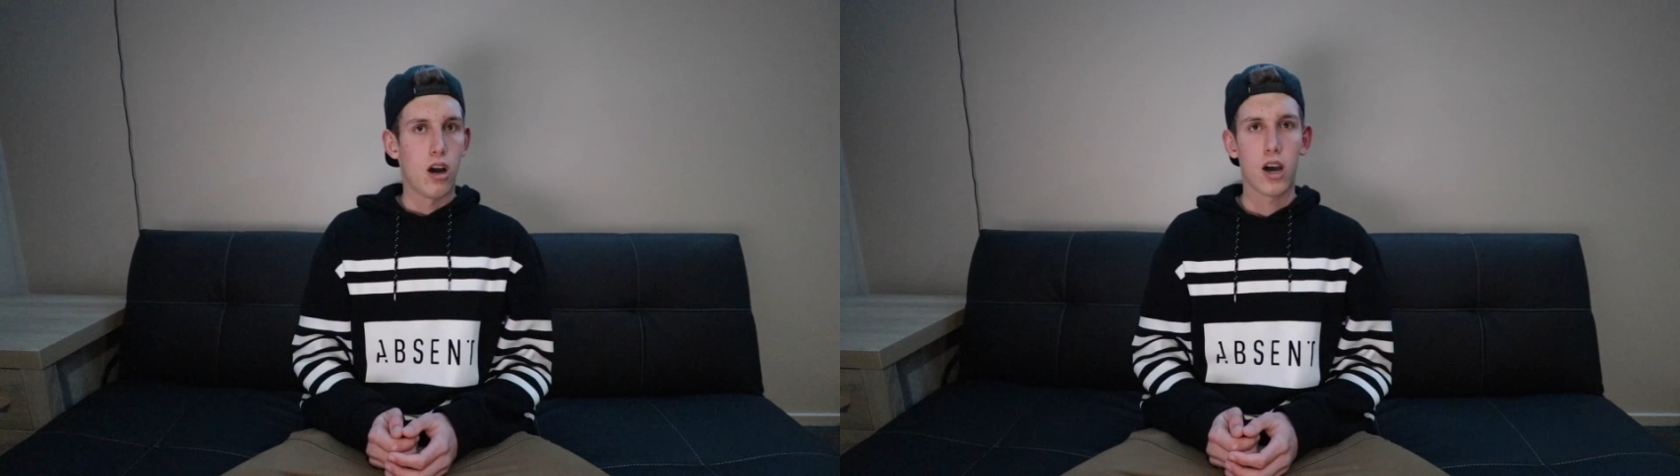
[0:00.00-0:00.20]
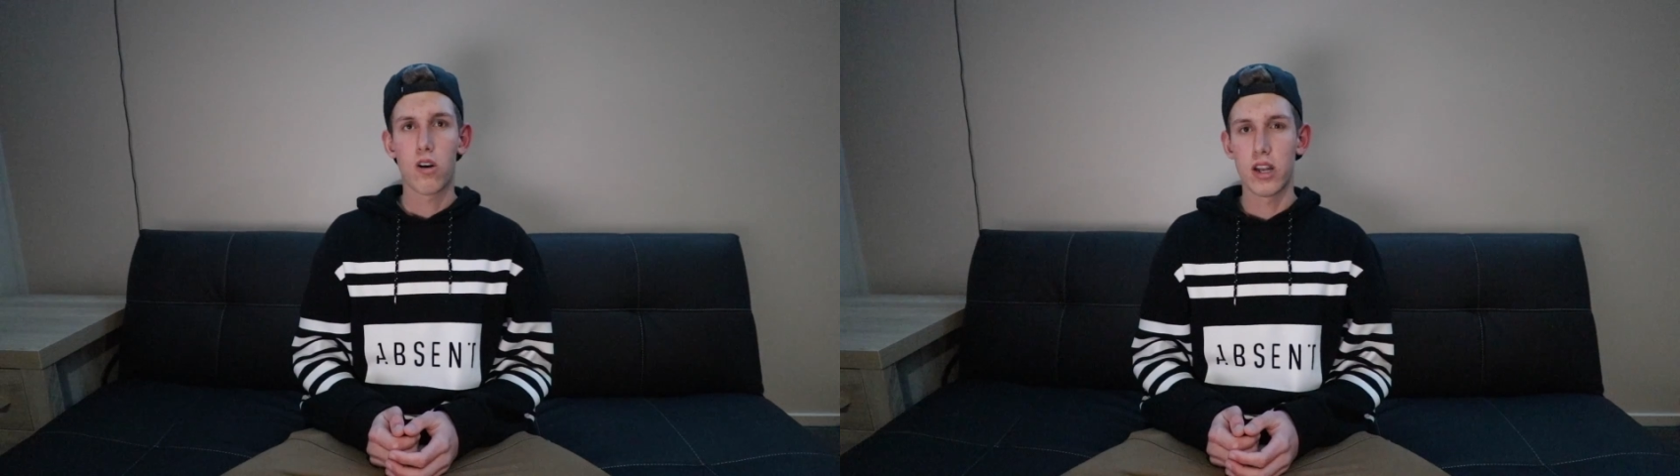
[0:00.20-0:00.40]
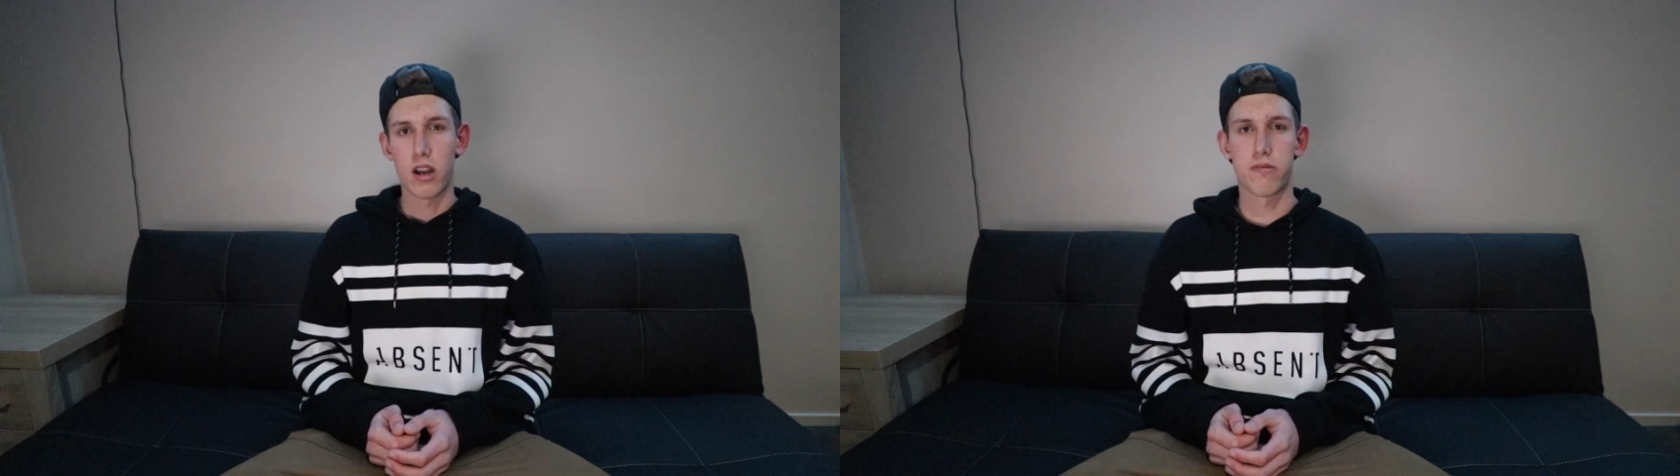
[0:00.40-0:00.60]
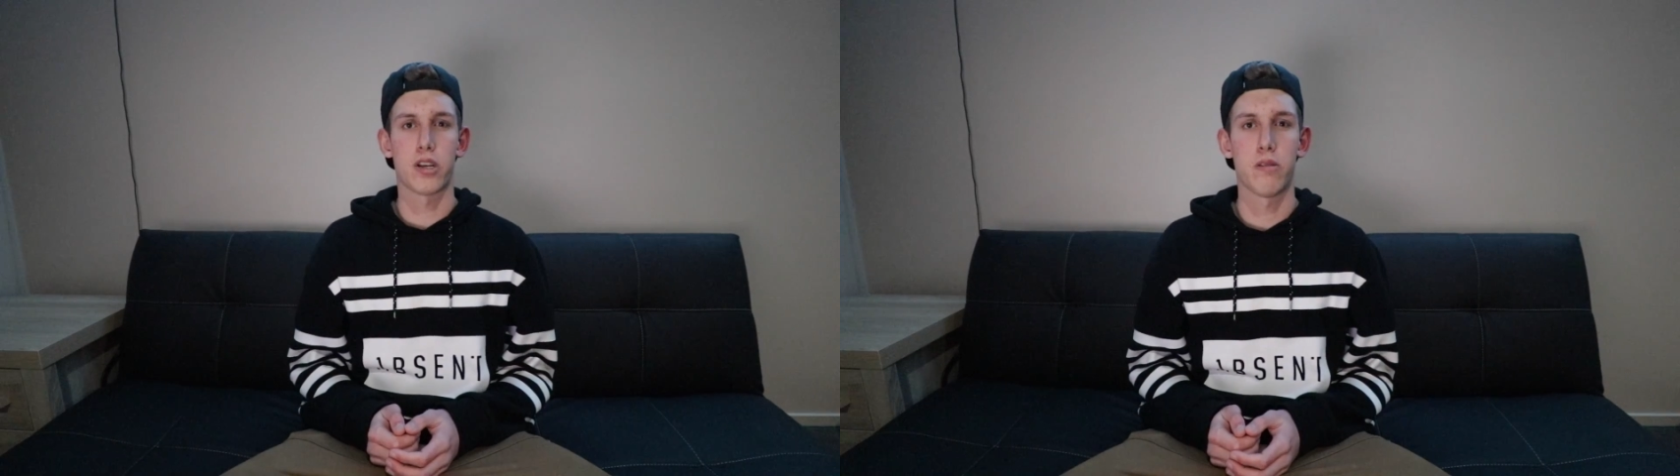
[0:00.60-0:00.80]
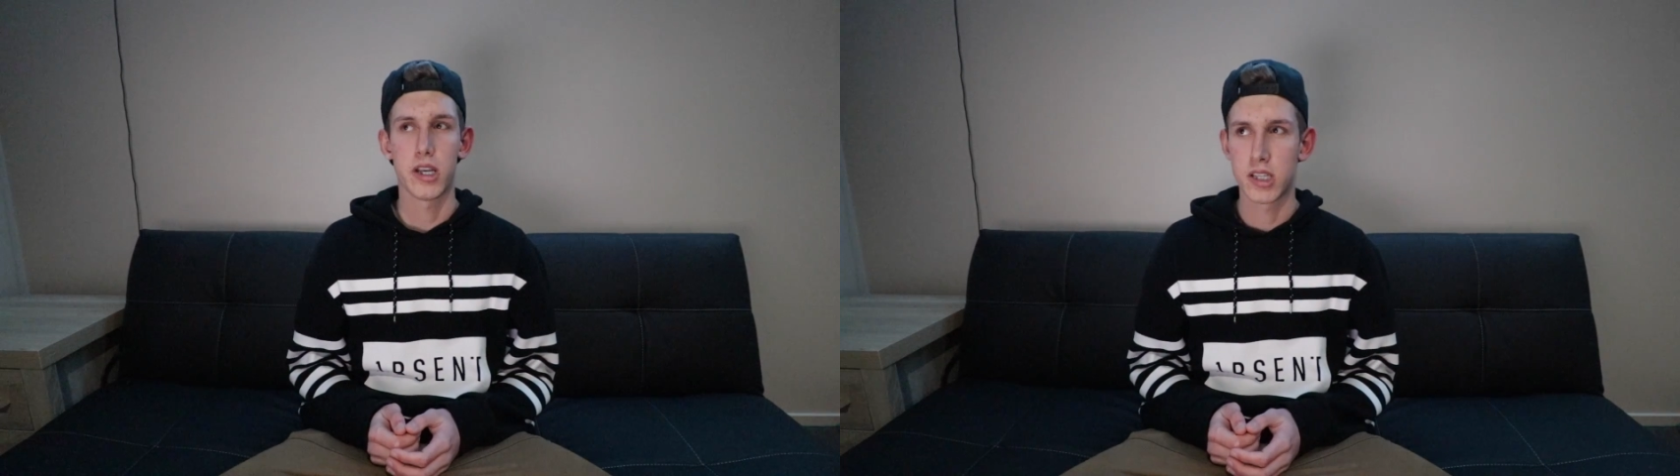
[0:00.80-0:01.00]
I got let off
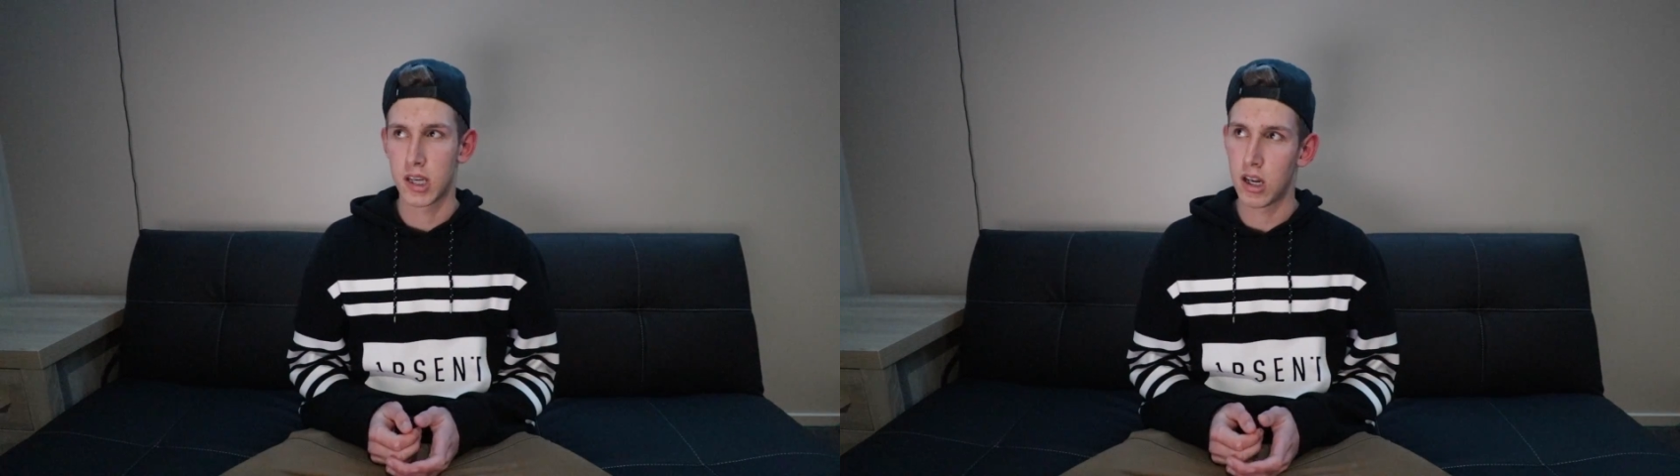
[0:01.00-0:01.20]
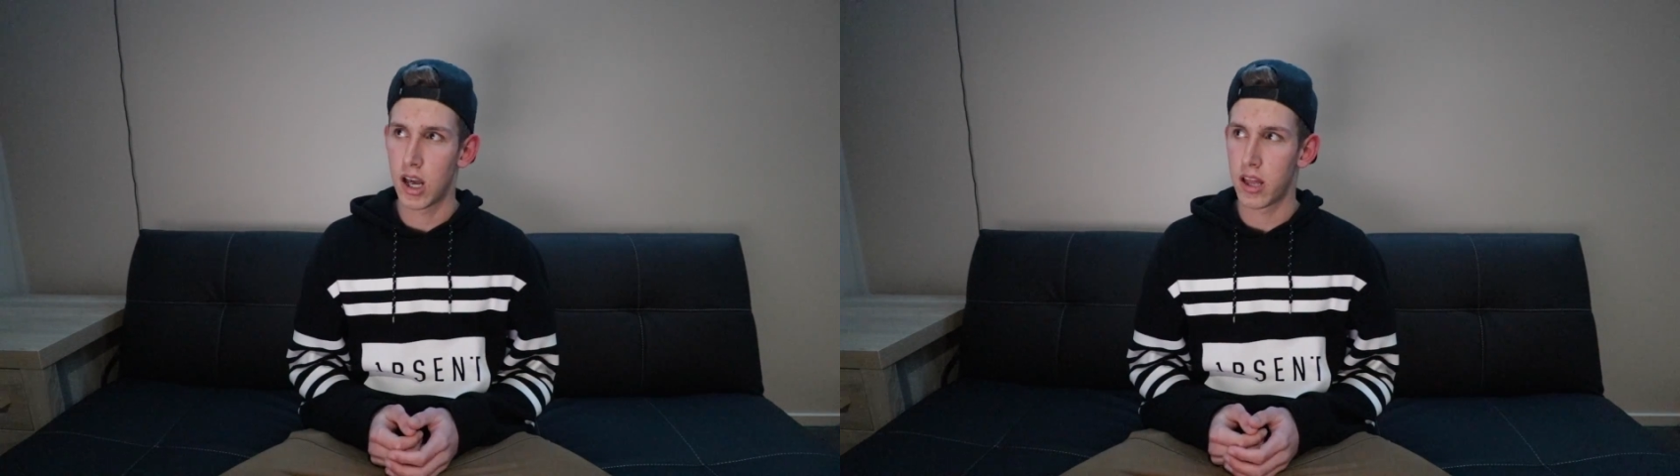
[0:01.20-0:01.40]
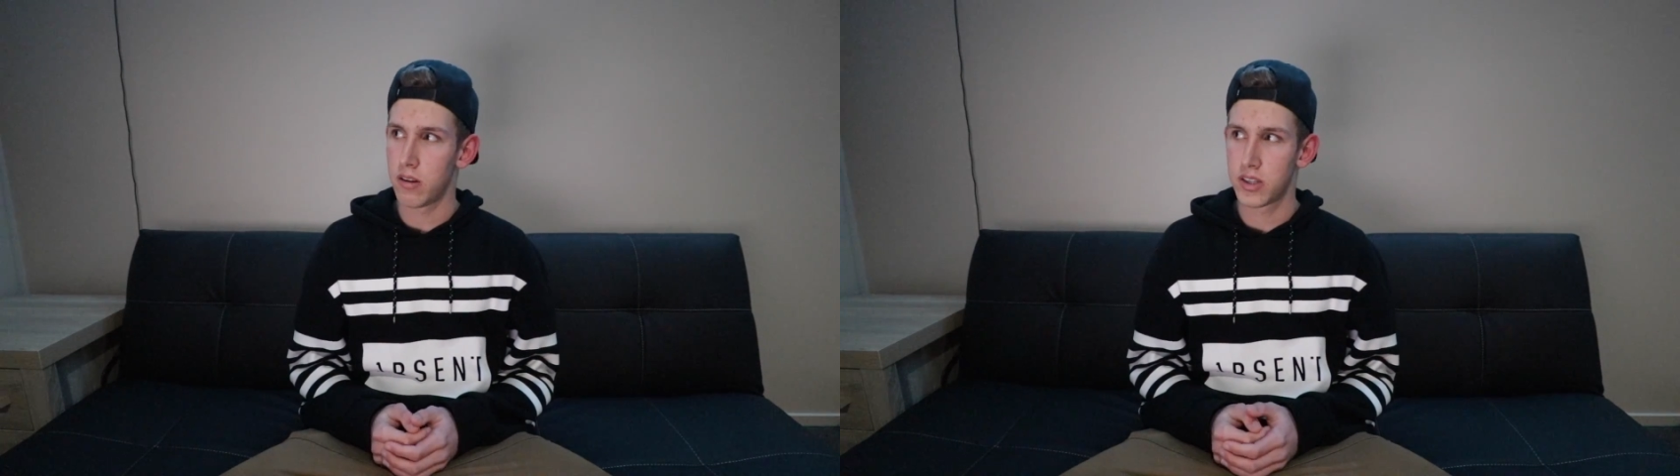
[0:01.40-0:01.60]
so easy. Like,